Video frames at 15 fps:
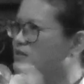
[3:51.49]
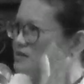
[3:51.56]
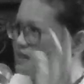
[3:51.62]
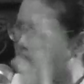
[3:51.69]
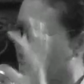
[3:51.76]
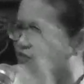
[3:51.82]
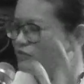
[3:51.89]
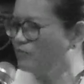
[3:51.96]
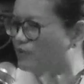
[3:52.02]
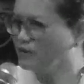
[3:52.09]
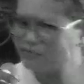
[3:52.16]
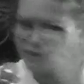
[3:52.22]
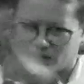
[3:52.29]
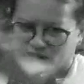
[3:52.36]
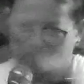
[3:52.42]
son of
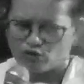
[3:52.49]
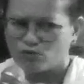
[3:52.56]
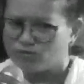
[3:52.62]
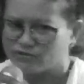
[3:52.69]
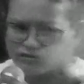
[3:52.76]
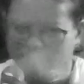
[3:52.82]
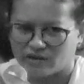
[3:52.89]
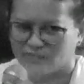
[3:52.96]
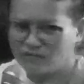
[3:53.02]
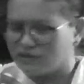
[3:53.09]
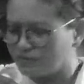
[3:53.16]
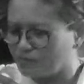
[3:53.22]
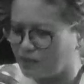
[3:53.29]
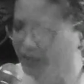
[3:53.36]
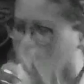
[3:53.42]
Brahma. He roams around
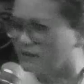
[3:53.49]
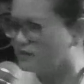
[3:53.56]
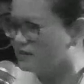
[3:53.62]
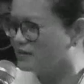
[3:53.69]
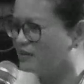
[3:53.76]
the plains.